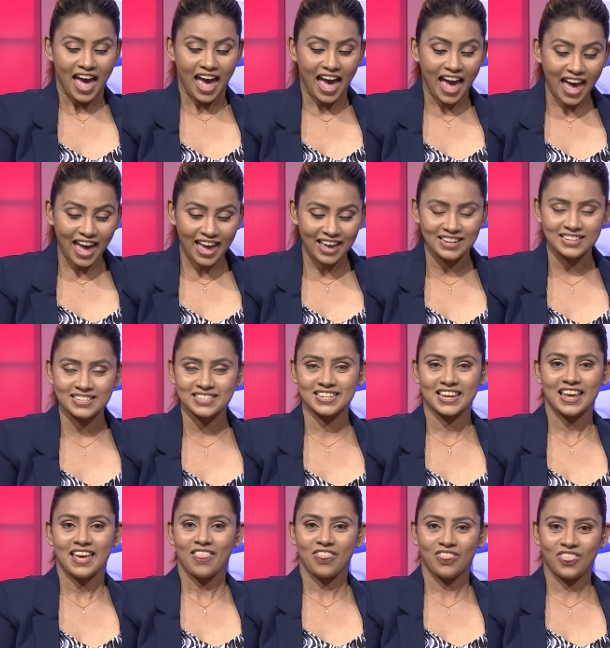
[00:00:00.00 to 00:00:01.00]
and
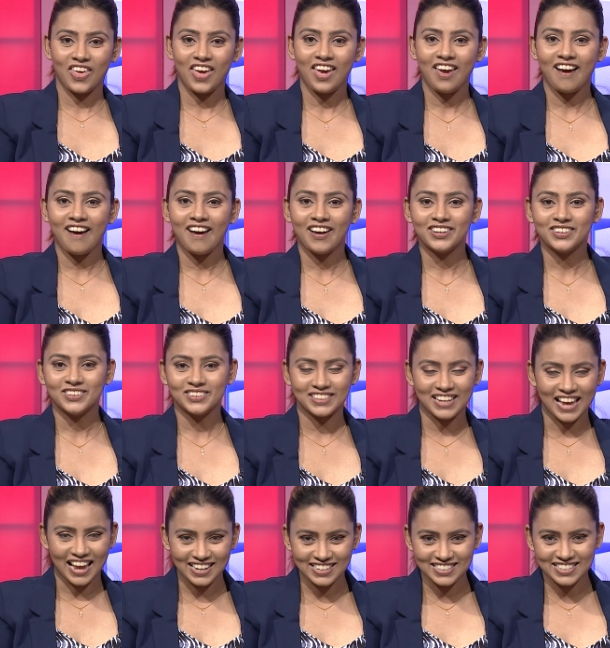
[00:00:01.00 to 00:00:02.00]
they are
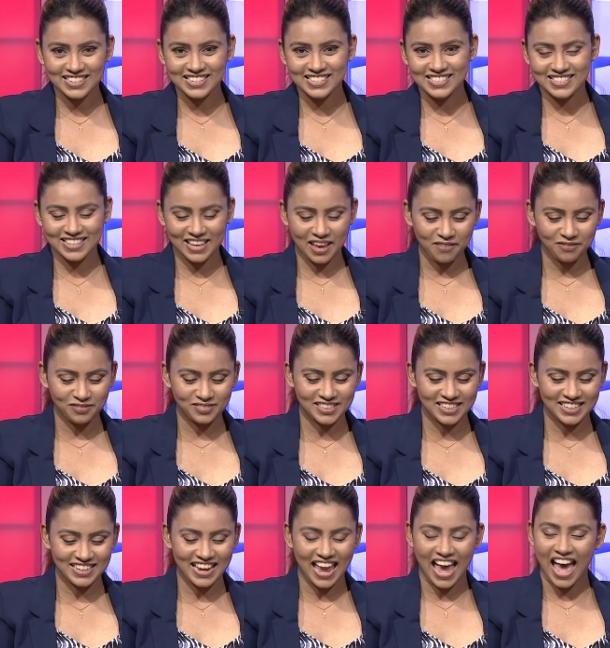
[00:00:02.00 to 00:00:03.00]
uniting
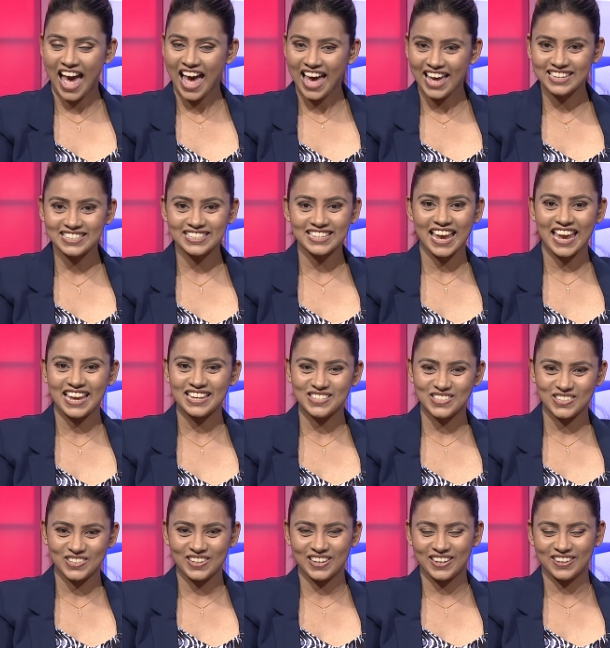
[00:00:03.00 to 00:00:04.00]
safety and
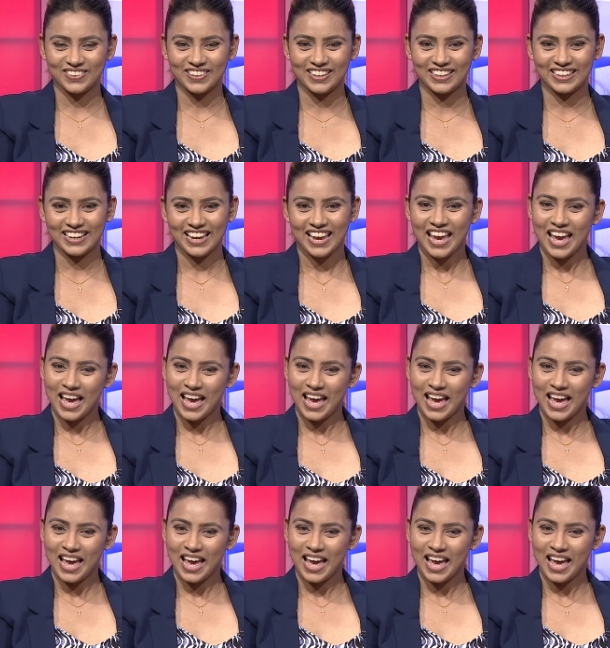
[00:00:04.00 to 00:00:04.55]
engineering.